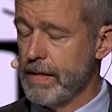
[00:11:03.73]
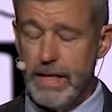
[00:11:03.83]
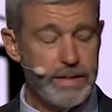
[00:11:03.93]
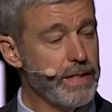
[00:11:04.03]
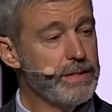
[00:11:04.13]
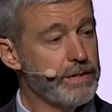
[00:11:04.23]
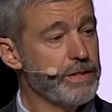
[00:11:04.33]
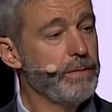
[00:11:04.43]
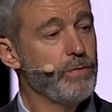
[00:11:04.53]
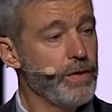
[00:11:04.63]
he said to
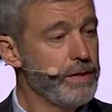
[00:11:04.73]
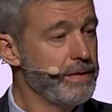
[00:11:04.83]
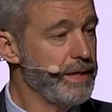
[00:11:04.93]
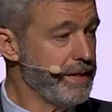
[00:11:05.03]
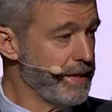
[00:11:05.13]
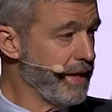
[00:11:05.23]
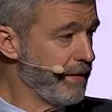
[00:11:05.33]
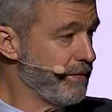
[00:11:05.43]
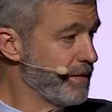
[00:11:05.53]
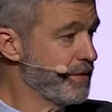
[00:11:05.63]
someone, and
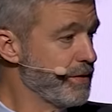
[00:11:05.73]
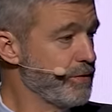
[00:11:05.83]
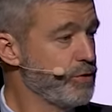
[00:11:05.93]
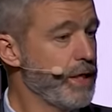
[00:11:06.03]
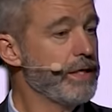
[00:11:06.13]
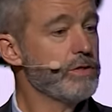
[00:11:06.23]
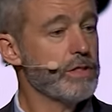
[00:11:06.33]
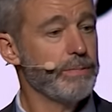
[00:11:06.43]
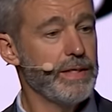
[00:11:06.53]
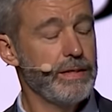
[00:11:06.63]
again, this has
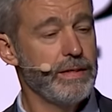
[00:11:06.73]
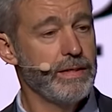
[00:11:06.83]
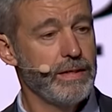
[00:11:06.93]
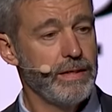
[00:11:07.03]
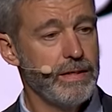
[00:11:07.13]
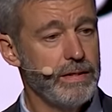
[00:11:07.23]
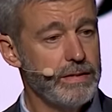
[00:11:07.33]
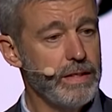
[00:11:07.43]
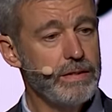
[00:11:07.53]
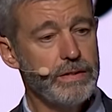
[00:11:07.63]
changed a bit,
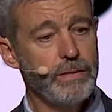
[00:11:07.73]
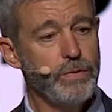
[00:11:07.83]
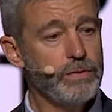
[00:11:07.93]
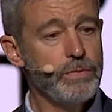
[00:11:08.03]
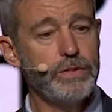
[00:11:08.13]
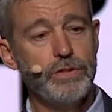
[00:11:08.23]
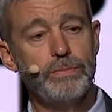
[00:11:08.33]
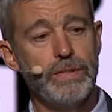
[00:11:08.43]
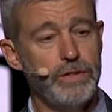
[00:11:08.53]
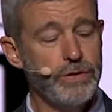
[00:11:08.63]
said to someone, Would you
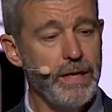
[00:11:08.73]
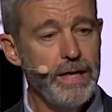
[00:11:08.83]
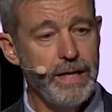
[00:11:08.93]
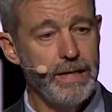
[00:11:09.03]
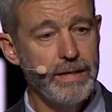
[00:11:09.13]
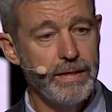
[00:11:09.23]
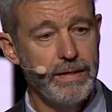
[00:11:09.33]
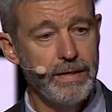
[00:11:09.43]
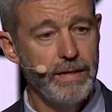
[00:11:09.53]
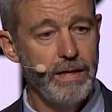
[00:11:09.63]
betray
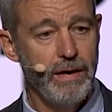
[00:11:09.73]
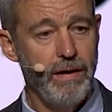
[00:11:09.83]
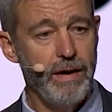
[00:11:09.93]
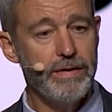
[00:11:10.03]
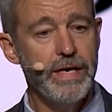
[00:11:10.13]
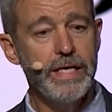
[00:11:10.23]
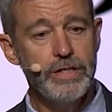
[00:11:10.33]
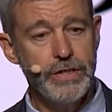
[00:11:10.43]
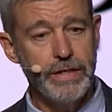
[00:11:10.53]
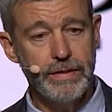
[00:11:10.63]
our
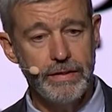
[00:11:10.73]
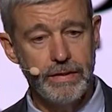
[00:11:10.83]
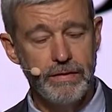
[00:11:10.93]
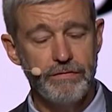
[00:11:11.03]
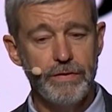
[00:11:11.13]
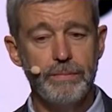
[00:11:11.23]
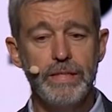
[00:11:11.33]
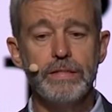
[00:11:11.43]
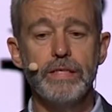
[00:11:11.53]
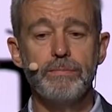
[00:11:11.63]
nation for a
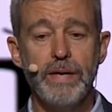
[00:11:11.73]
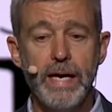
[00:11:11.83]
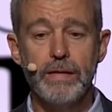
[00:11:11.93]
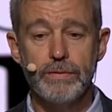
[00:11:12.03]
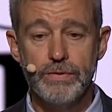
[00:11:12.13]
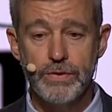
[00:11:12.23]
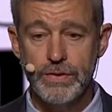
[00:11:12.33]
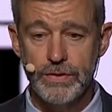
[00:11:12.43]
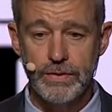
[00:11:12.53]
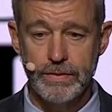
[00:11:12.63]
million
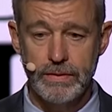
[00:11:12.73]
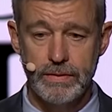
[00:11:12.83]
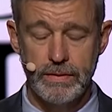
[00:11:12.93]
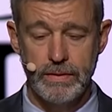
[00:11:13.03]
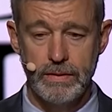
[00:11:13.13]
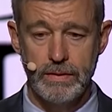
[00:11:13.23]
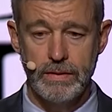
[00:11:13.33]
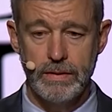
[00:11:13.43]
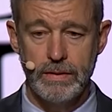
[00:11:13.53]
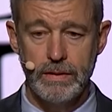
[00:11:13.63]
pounds?
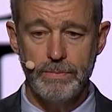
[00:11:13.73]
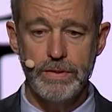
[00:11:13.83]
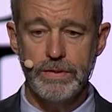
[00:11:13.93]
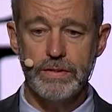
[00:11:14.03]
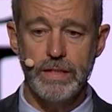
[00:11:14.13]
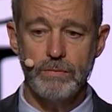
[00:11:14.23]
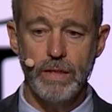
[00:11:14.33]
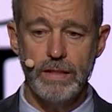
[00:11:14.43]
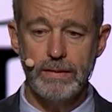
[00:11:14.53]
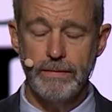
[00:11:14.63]
And the person said,
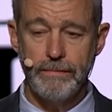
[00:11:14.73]
Well,